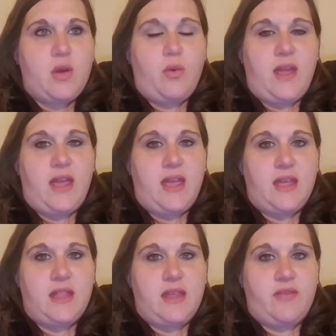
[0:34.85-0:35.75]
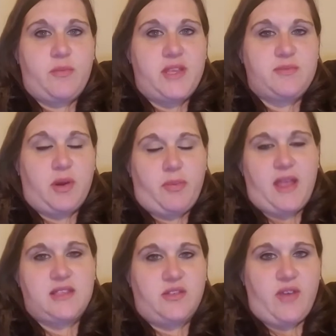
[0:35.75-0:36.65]
We live in Pittsburgh,
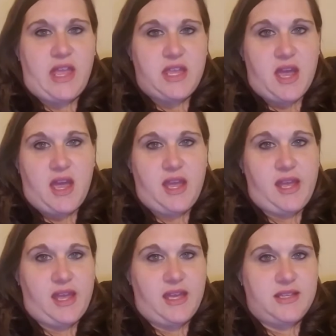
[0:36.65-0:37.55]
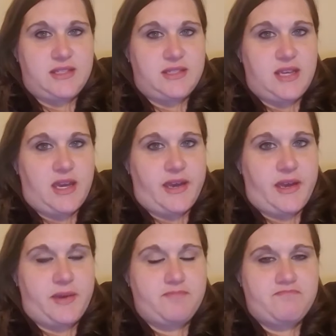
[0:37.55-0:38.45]
Pennsylvania, and
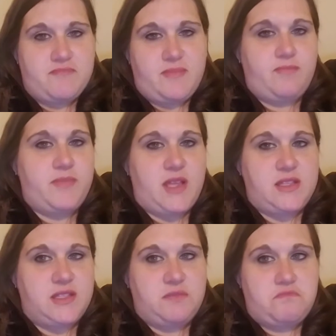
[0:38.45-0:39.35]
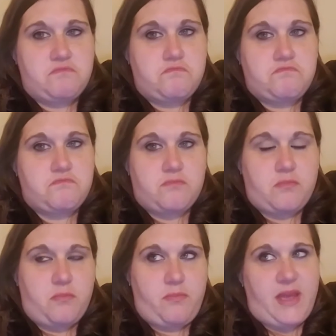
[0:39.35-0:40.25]
that's
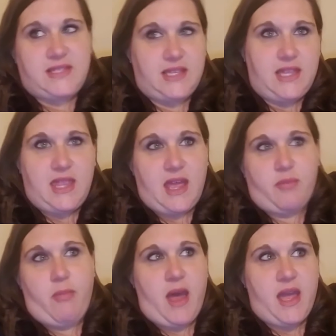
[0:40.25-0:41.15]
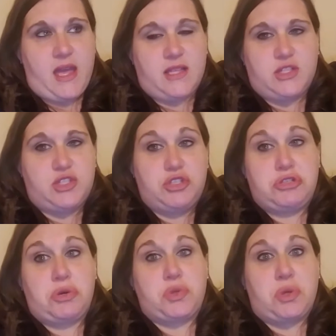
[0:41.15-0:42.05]
basically like my
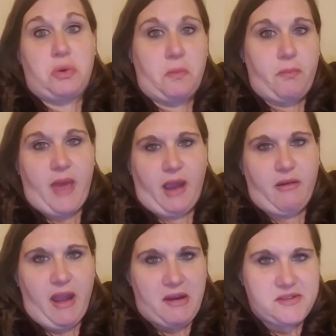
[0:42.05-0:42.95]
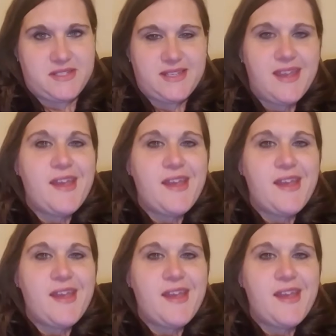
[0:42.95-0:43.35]
social background.